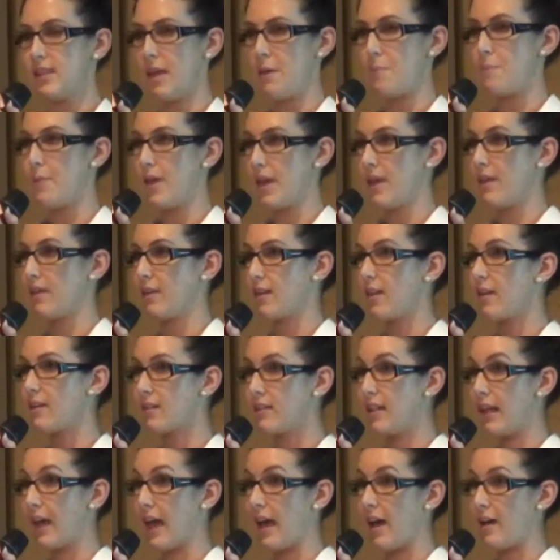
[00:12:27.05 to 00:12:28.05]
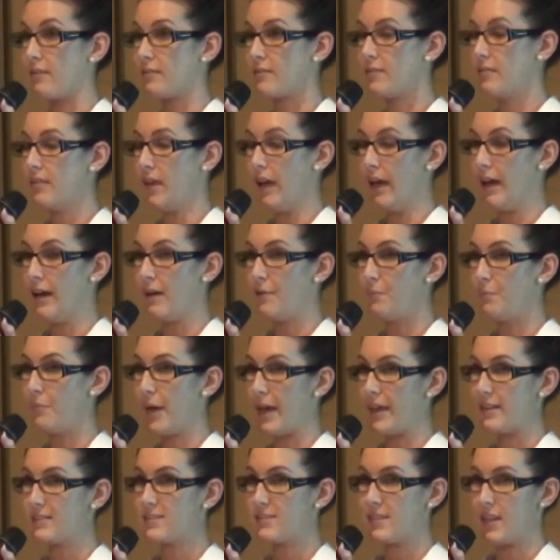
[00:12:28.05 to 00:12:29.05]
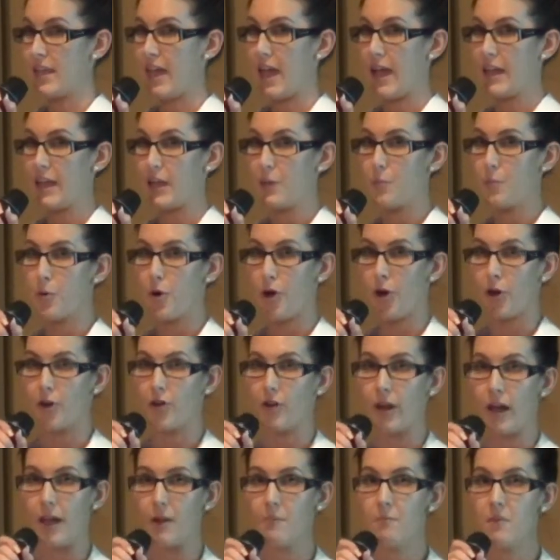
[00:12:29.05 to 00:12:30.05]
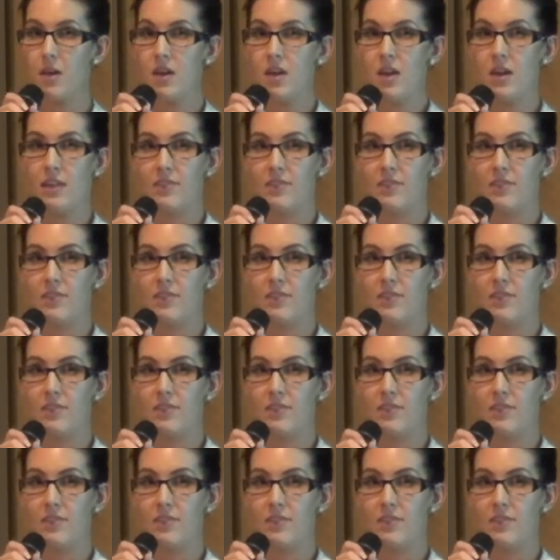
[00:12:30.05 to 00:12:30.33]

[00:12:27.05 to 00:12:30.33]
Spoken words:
and being a cloud-based accounting program,